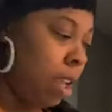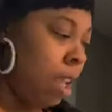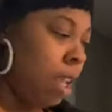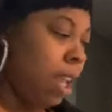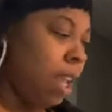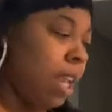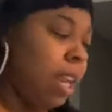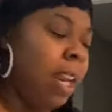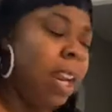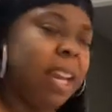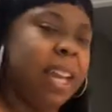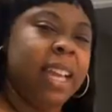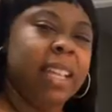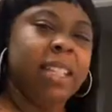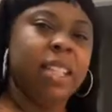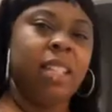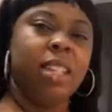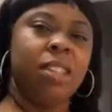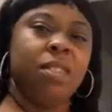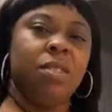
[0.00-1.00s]
And I like
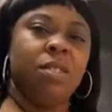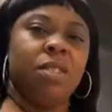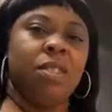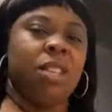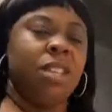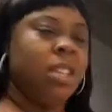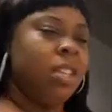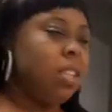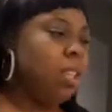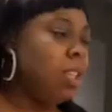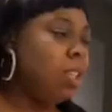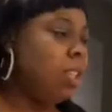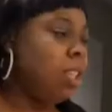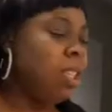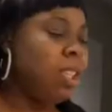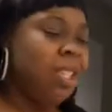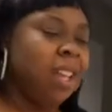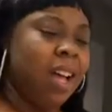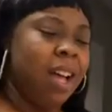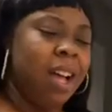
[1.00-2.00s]
to use the
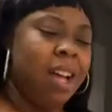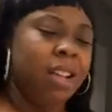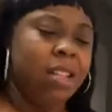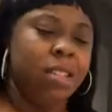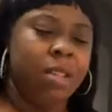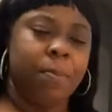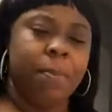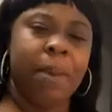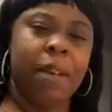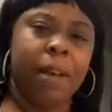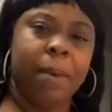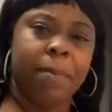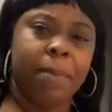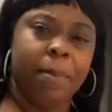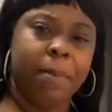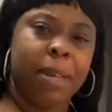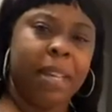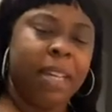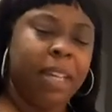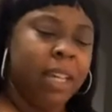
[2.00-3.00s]
tongs to pick up the
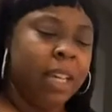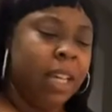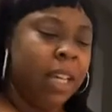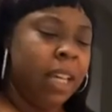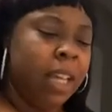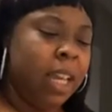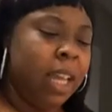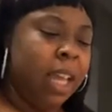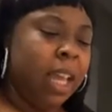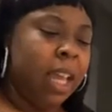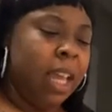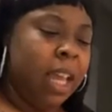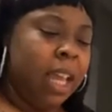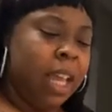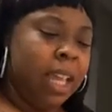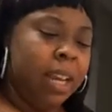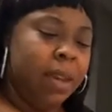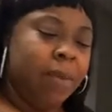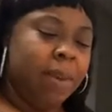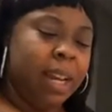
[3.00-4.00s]
meat.
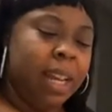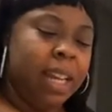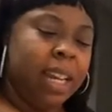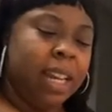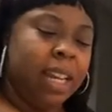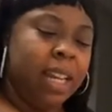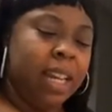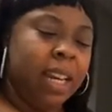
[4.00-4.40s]
And then when I get done, I